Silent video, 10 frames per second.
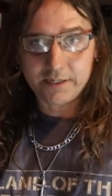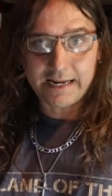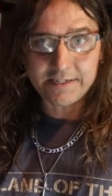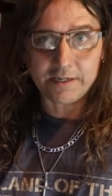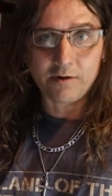you can
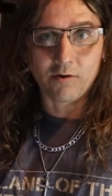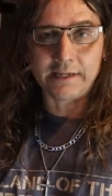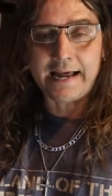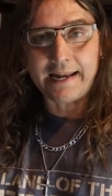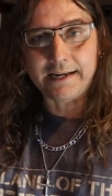actually go
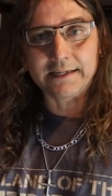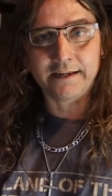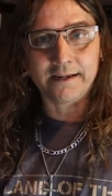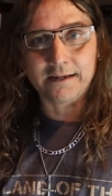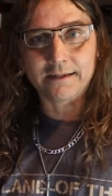online
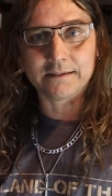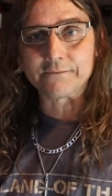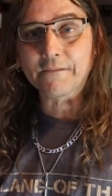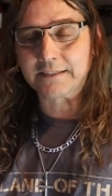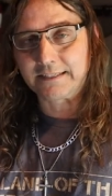
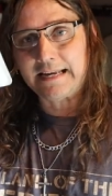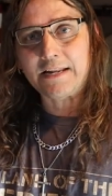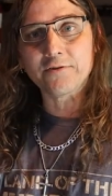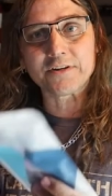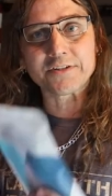and
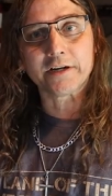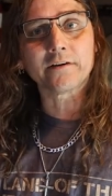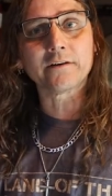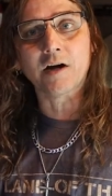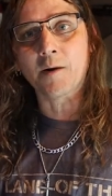design you a
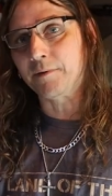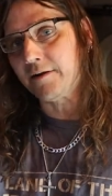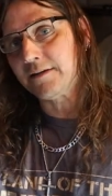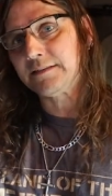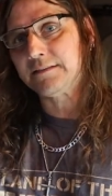sticker,
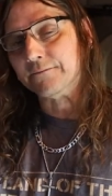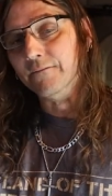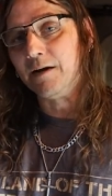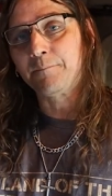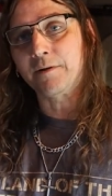upload it,
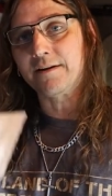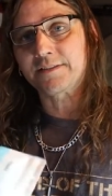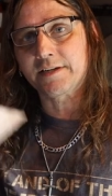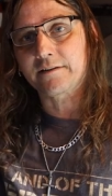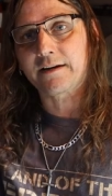upload a
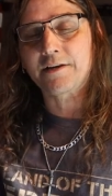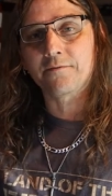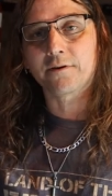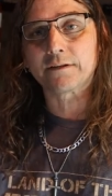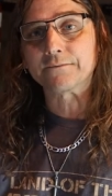sticker how
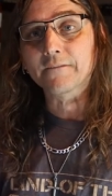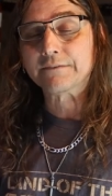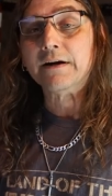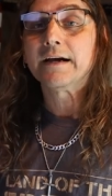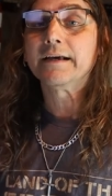you want it,
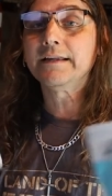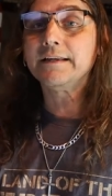and